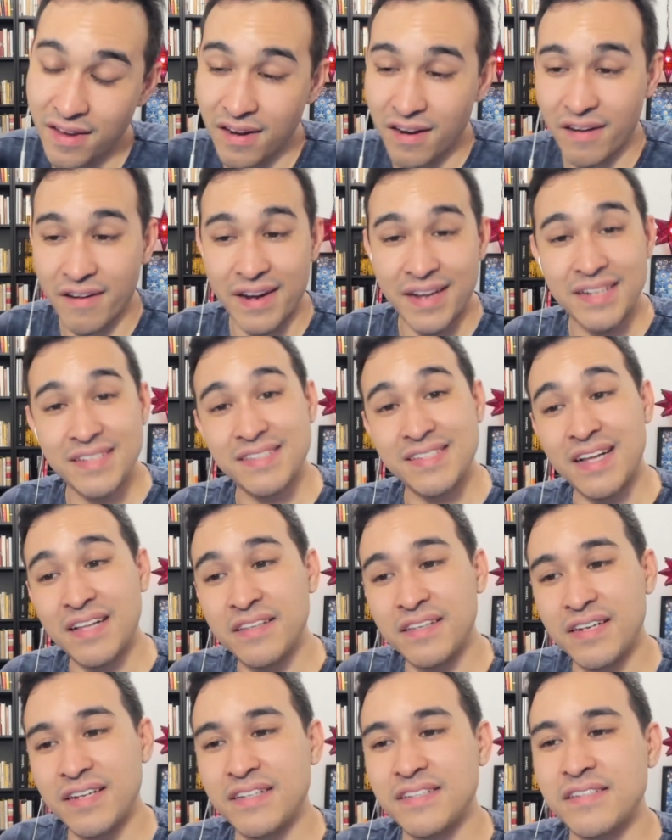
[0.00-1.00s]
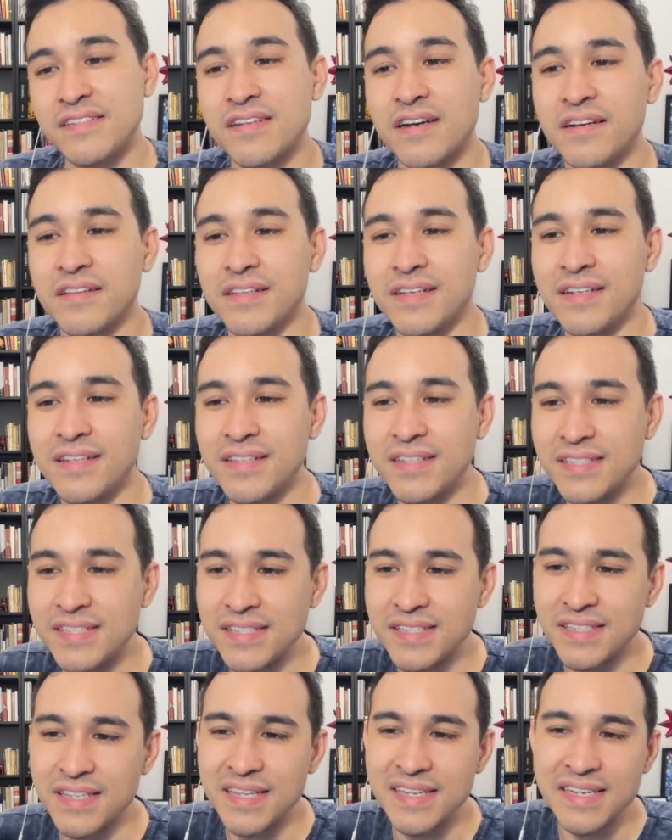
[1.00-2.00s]
Alright, Salandit into Ducklet. This
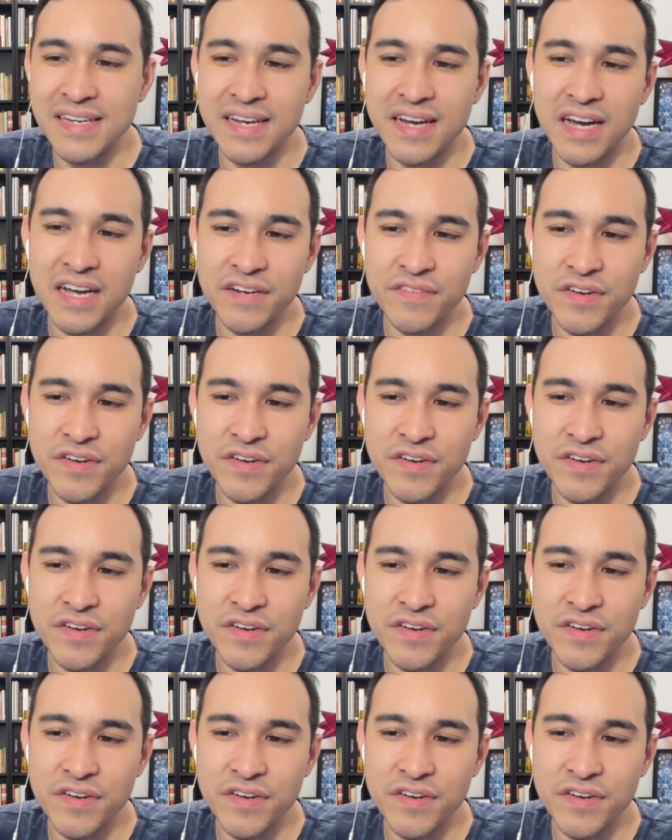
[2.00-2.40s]
is like kind